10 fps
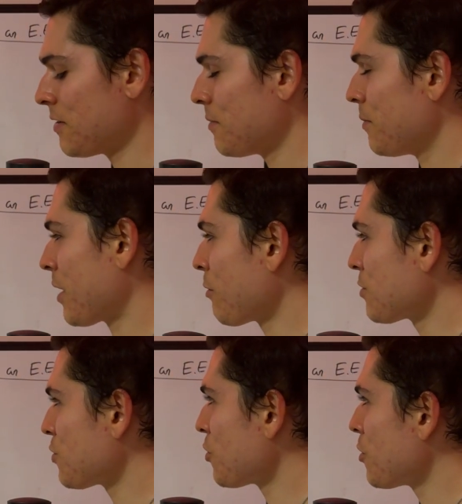But I want
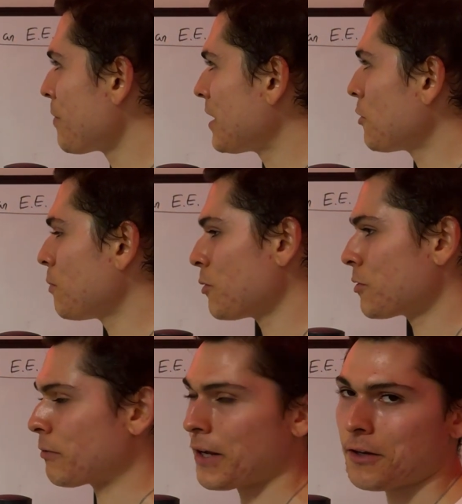to show you my little
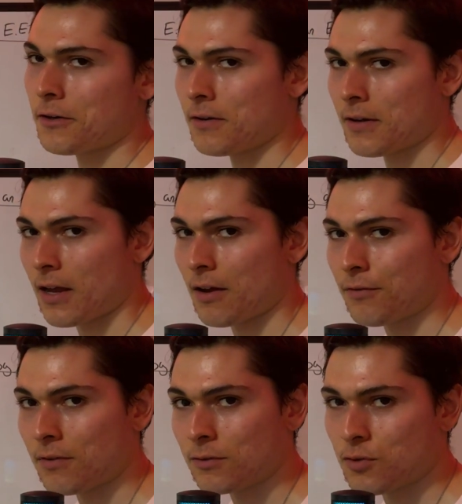board right here. I have
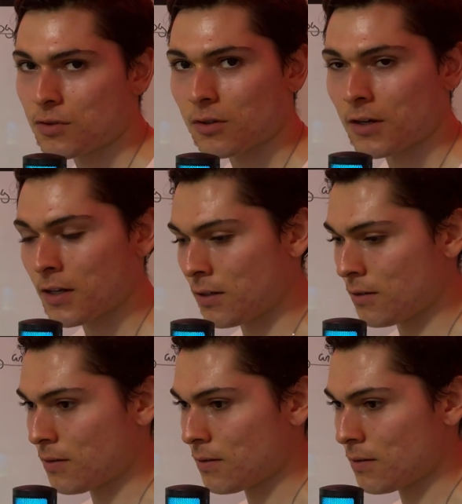to study and